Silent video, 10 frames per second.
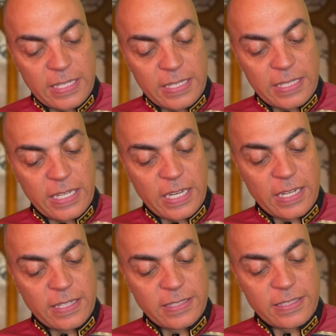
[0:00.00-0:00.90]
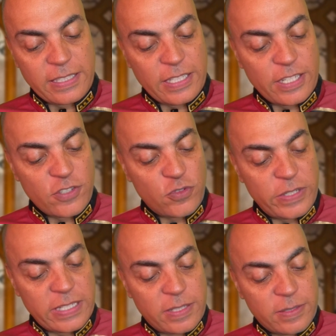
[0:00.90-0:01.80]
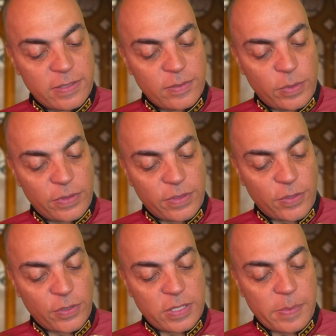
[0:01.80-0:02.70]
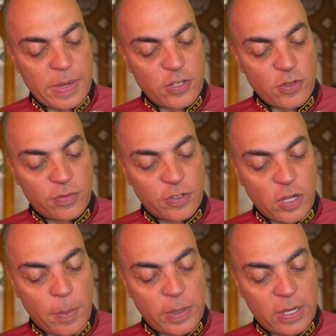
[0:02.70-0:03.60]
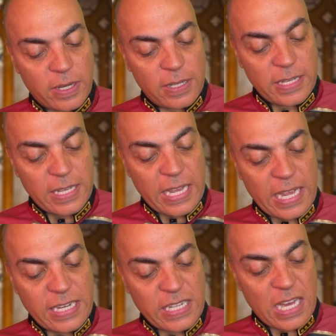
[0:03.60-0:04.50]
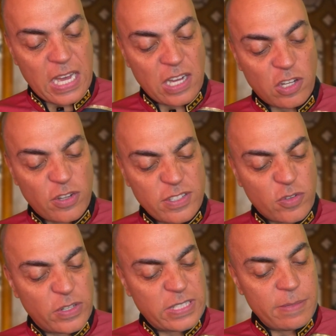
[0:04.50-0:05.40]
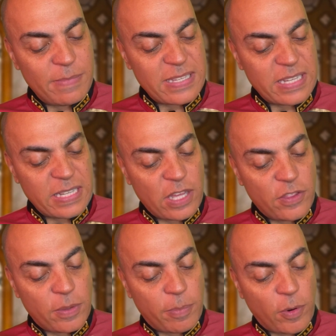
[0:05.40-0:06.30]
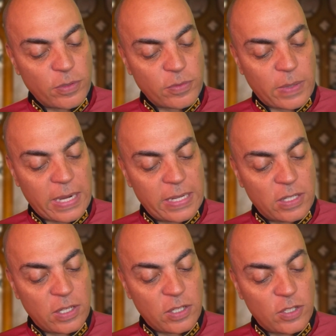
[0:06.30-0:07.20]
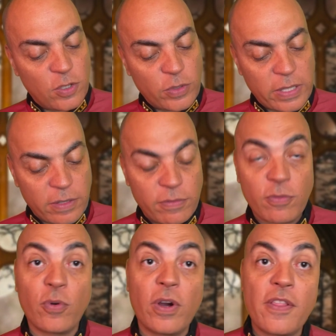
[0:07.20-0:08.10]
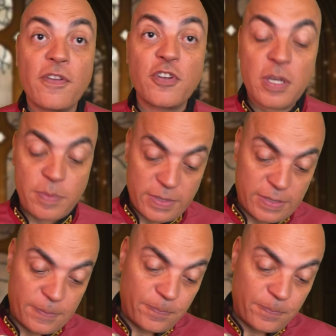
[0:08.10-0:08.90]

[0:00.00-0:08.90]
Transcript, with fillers: They are still intrigued with third-dimensional phenomena and are consequently missing the boat while looking for the ships.